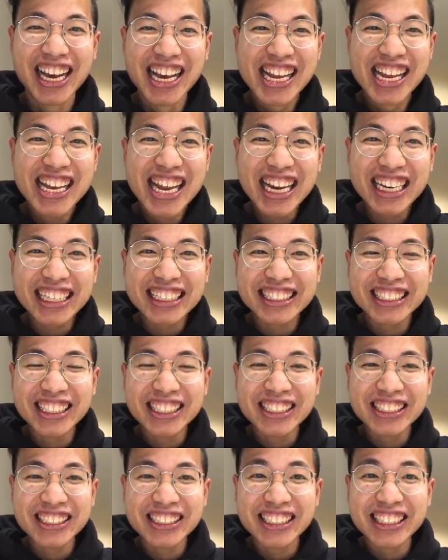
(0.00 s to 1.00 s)
that is
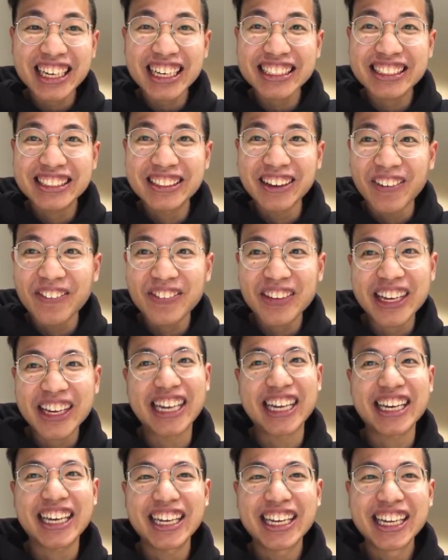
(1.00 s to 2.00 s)
not today's
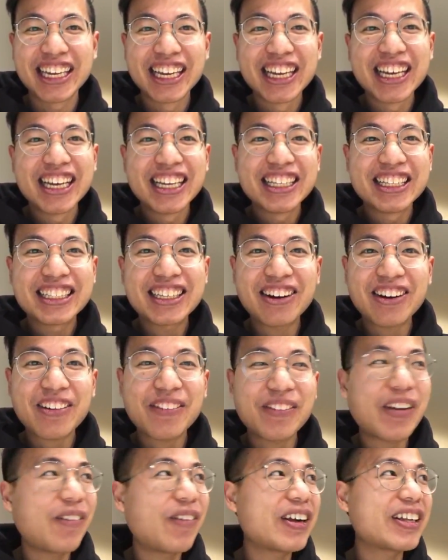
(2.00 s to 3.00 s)
topic. Talk
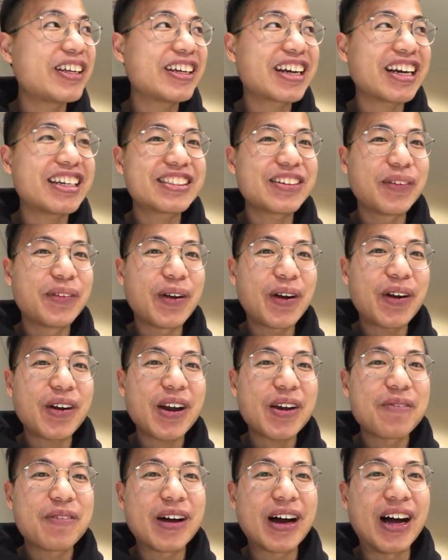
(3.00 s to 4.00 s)
about what you guys are
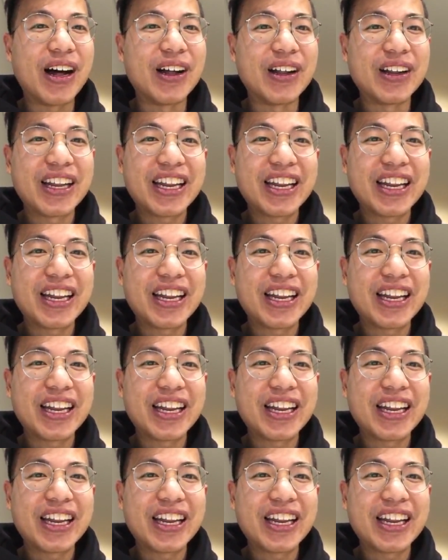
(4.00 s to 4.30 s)
worried about.